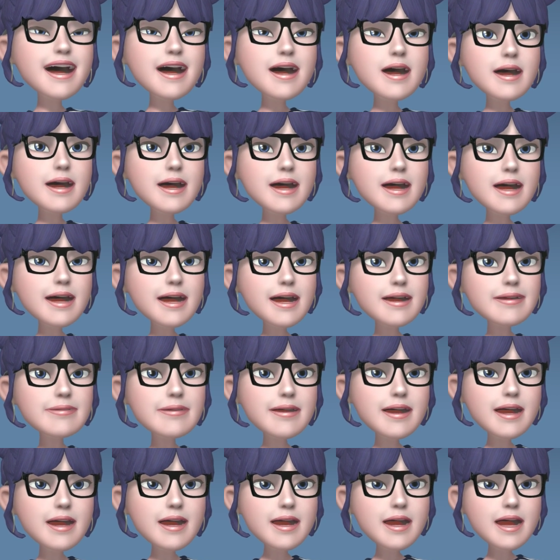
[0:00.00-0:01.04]

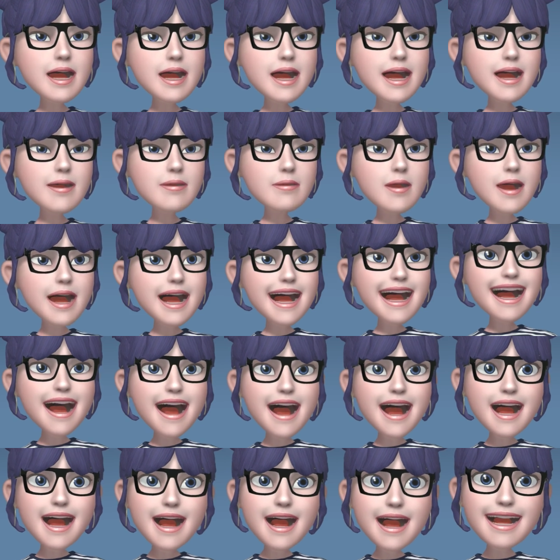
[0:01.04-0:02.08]
Something ain't
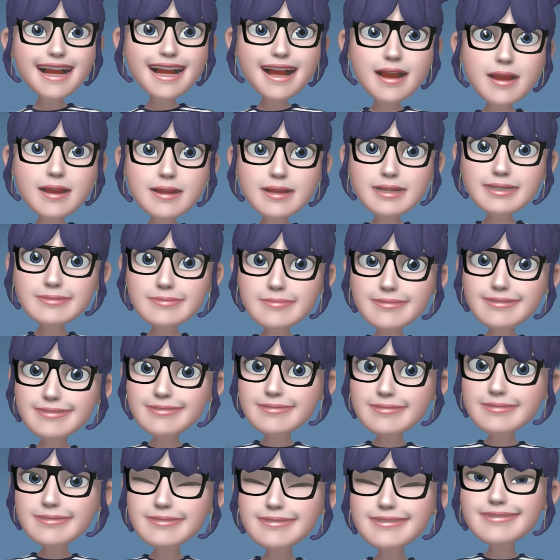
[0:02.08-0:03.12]
right.
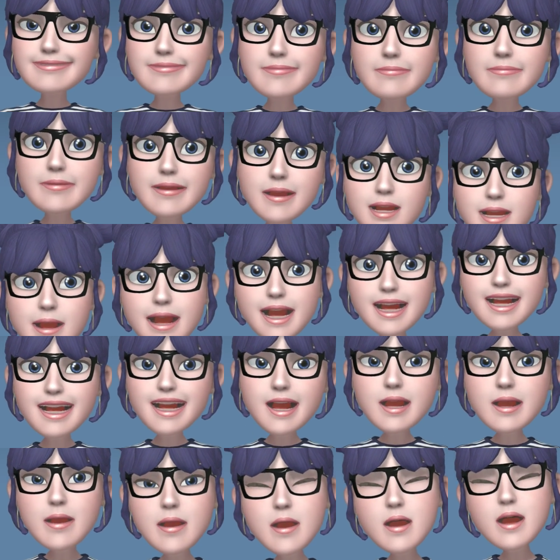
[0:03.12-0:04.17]
If I
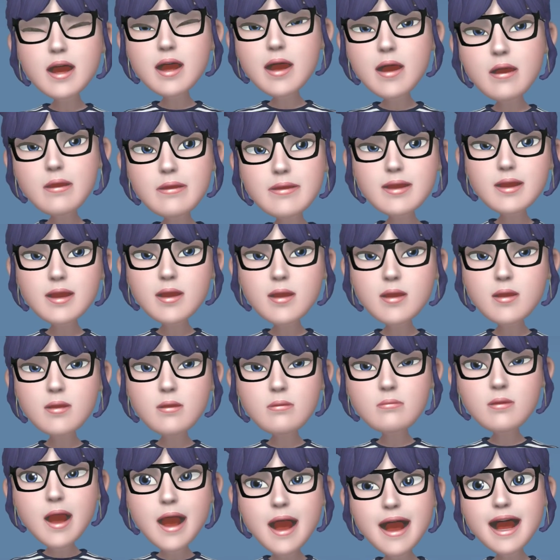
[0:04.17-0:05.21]
never
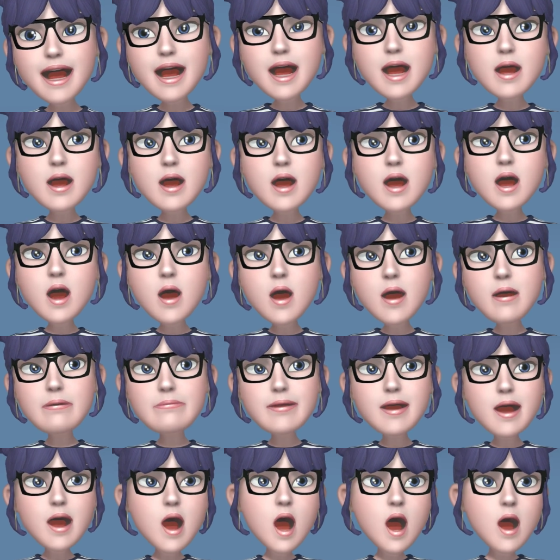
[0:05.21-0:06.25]
wake up,
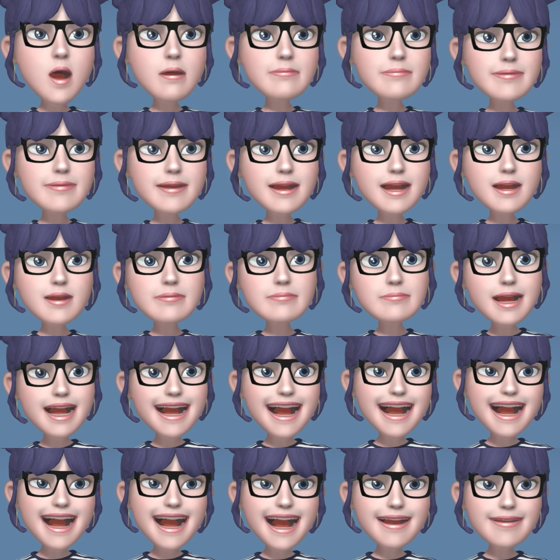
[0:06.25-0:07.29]
then
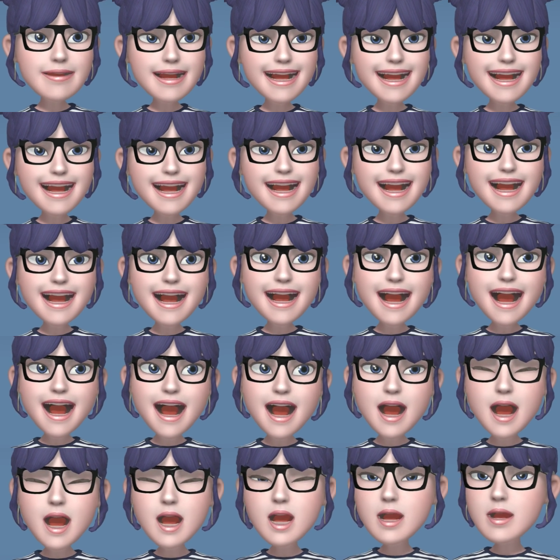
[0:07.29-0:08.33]
maybe
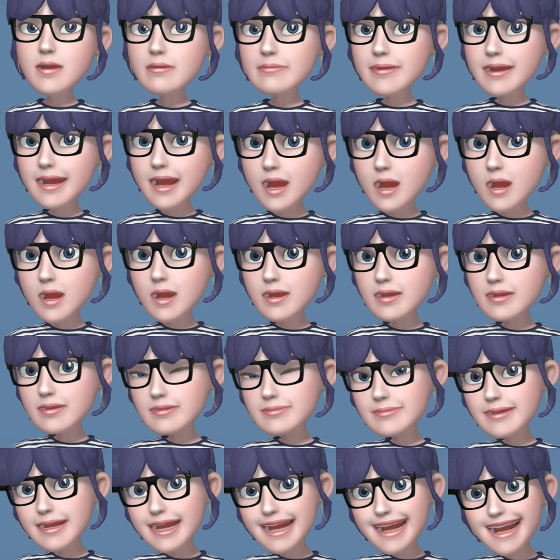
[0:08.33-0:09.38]
I'll be
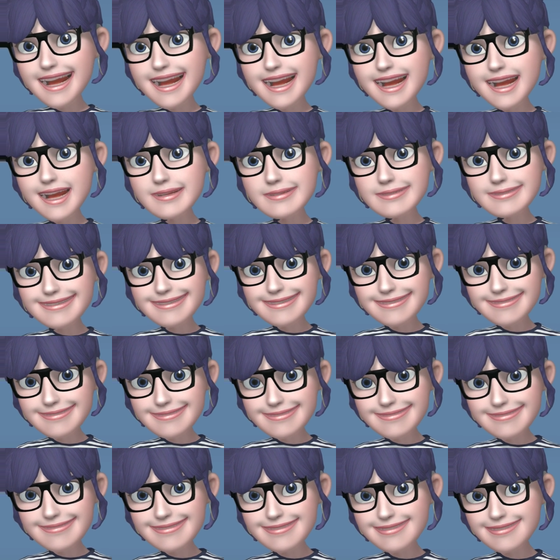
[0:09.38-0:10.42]
alright.
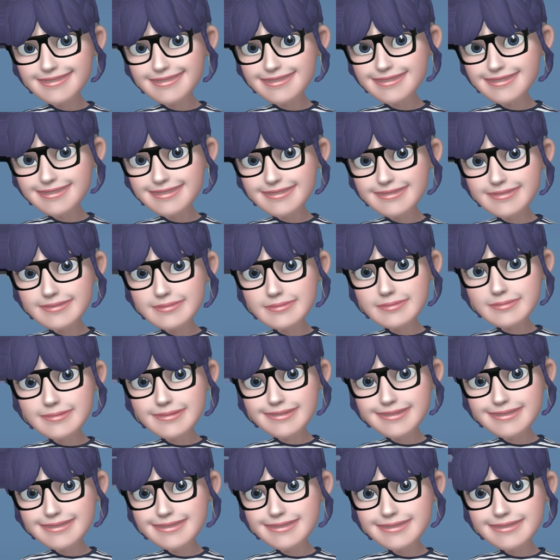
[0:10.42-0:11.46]

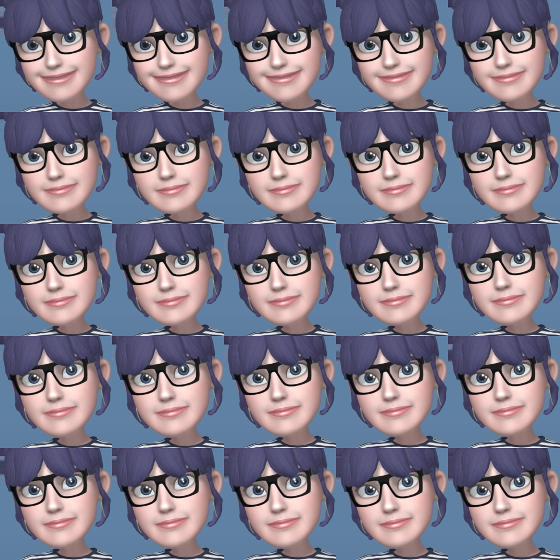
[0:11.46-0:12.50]
I don't
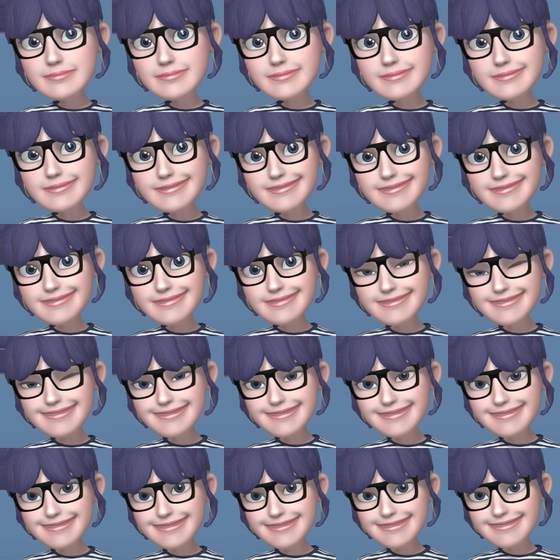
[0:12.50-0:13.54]
wanna cry.